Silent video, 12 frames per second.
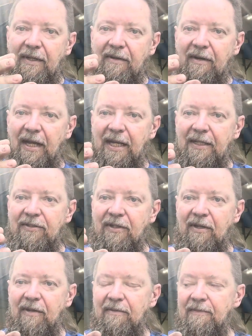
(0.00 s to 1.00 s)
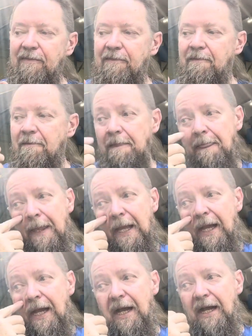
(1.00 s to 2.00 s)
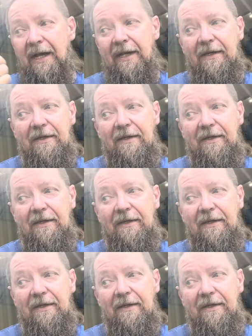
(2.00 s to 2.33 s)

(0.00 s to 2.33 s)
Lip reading: right? So I